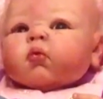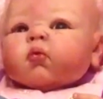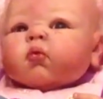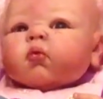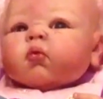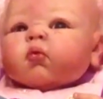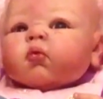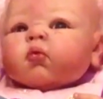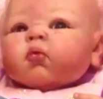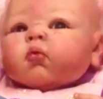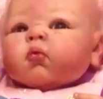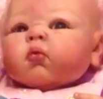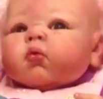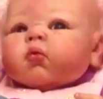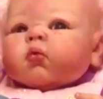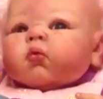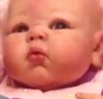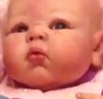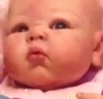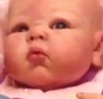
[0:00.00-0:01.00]

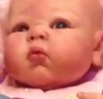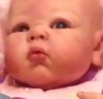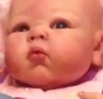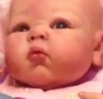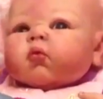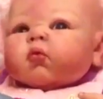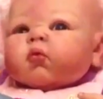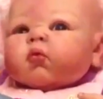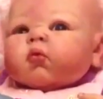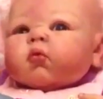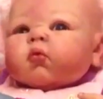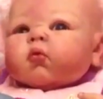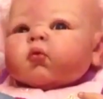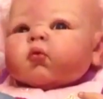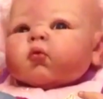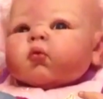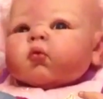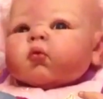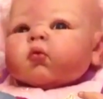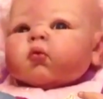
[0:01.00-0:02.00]

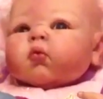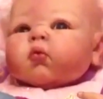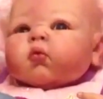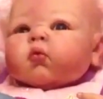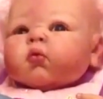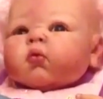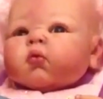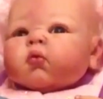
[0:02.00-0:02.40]
(silence)